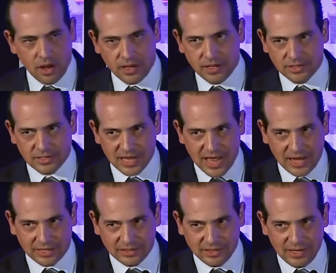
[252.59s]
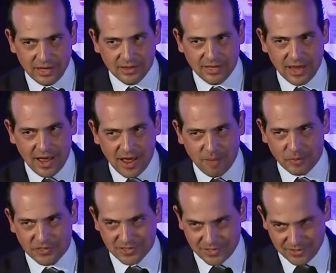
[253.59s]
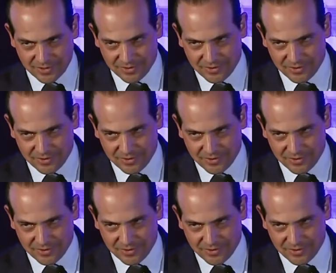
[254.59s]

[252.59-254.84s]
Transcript: Exactly the opposite.